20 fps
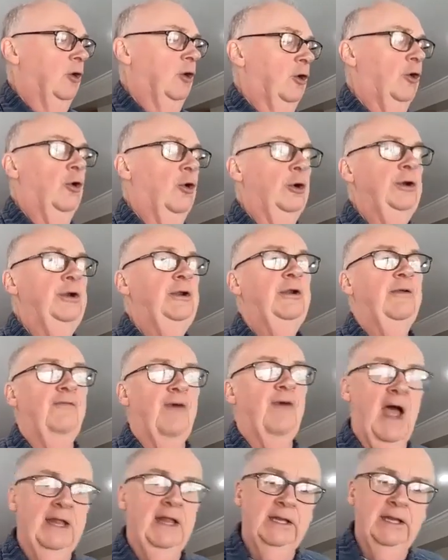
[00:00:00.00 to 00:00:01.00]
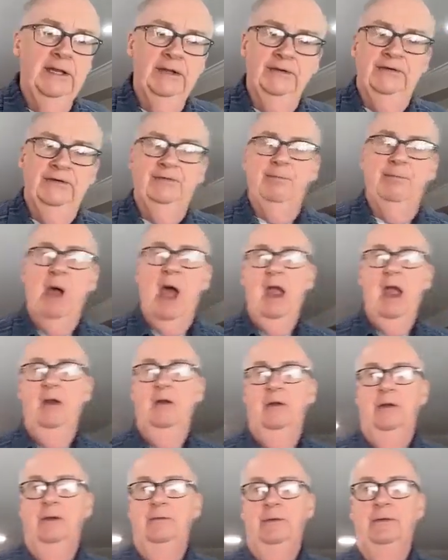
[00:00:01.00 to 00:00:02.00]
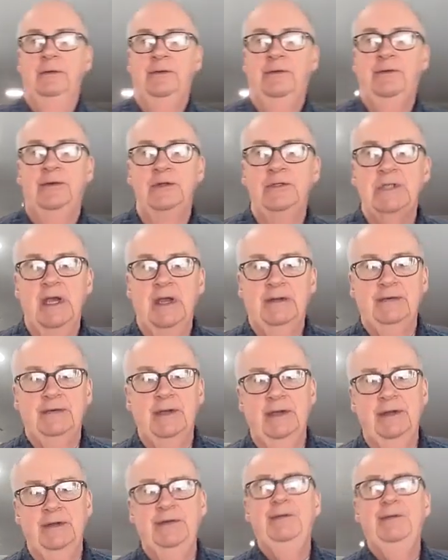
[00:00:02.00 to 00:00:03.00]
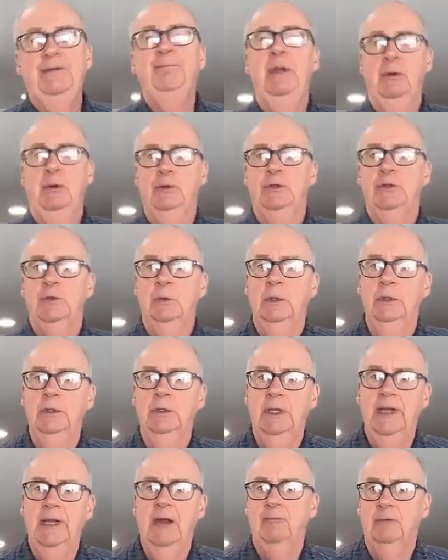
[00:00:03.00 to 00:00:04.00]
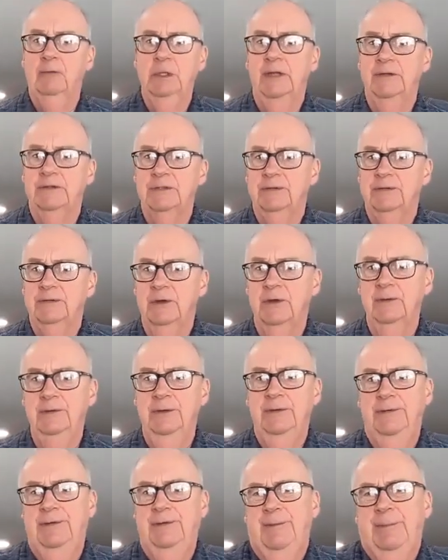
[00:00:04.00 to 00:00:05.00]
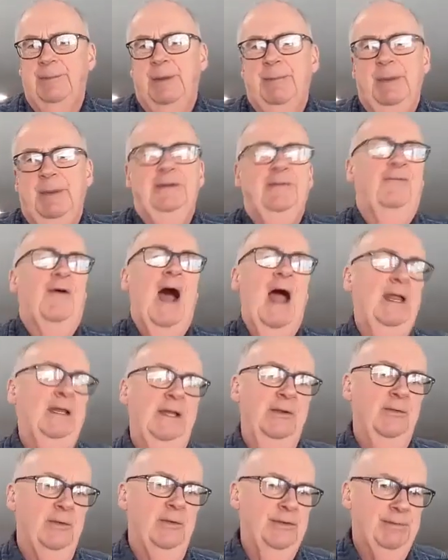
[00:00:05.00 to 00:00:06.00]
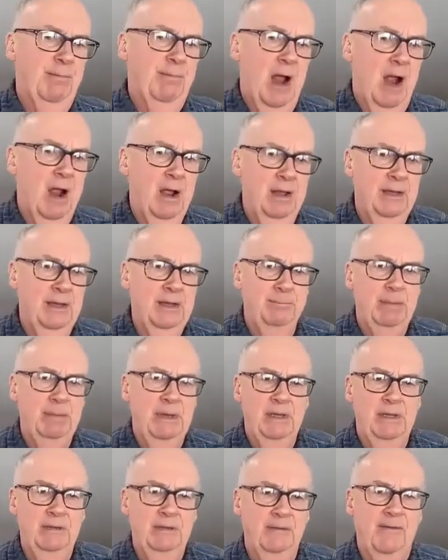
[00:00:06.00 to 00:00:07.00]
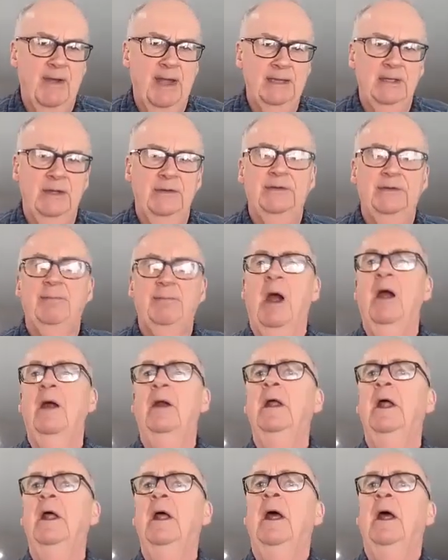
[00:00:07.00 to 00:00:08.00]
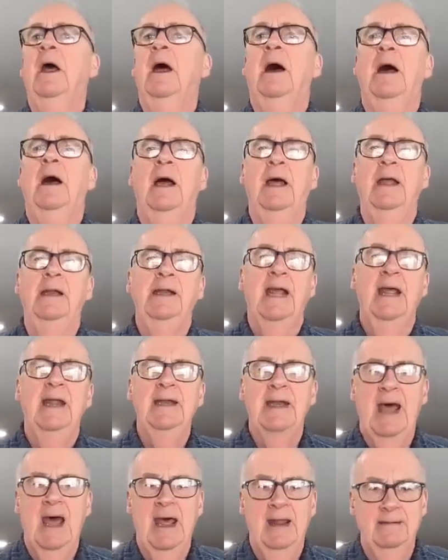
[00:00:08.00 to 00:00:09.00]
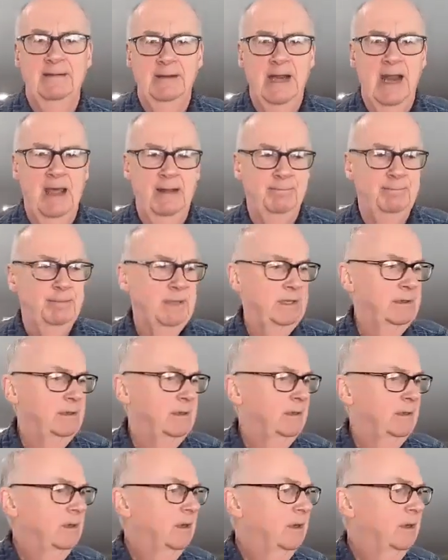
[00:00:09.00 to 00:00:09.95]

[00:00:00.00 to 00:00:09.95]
Couldn't divinely inspired suggest that it's spiritual and not religious? Couldn't something be divinely inspired and not be